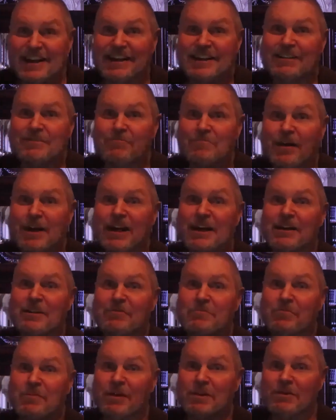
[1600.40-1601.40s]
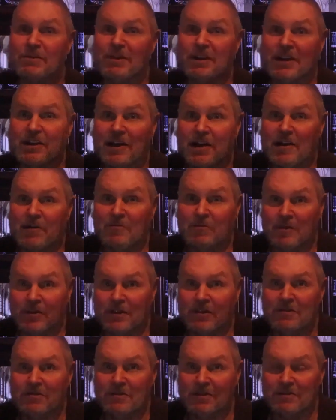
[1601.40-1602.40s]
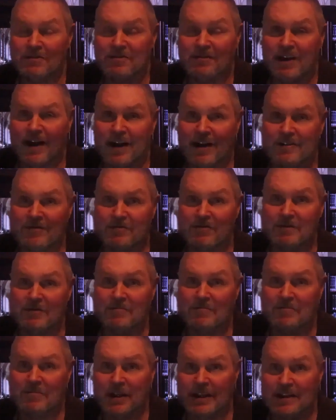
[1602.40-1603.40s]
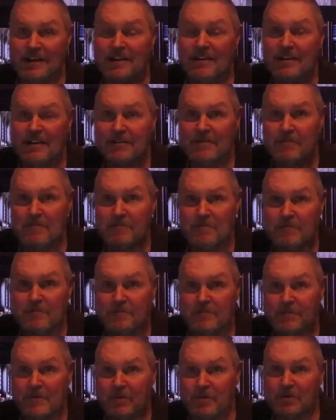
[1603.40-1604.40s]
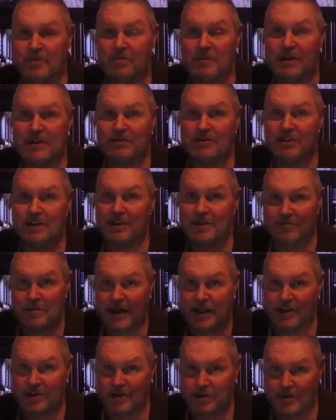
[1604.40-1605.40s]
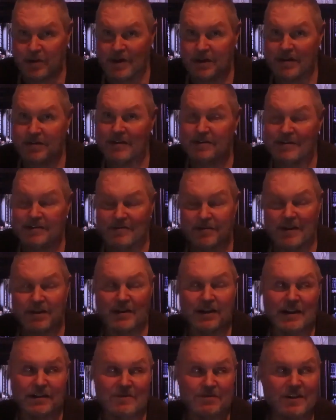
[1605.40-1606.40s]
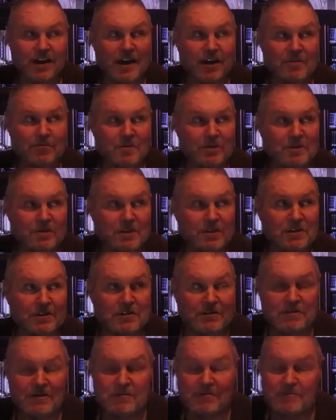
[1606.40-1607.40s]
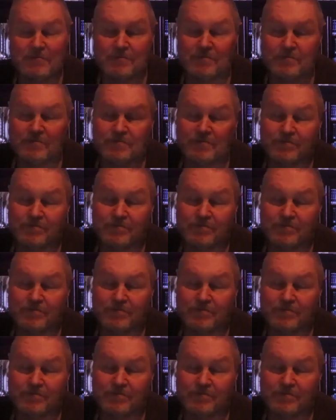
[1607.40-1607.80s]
when I get my abode, and I will, because God's with me, which means Emmanuel. Well, that's God with us.